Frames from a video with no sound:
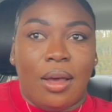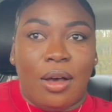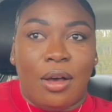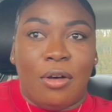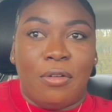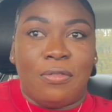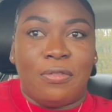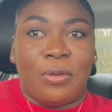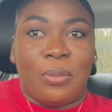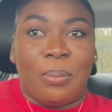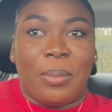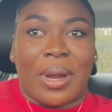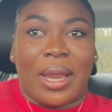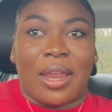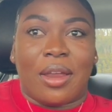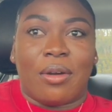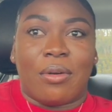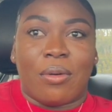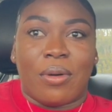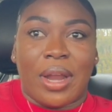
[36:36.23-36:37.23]
of my
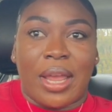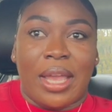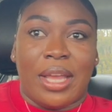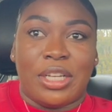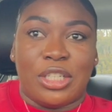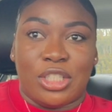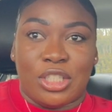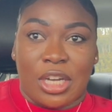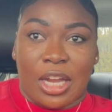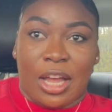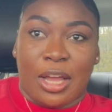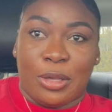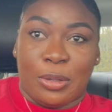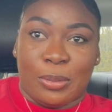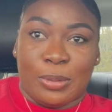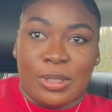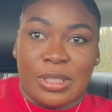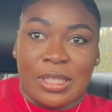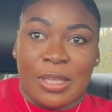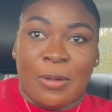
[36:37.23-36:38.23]

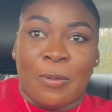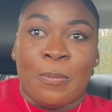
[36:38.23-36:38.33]
grandchild.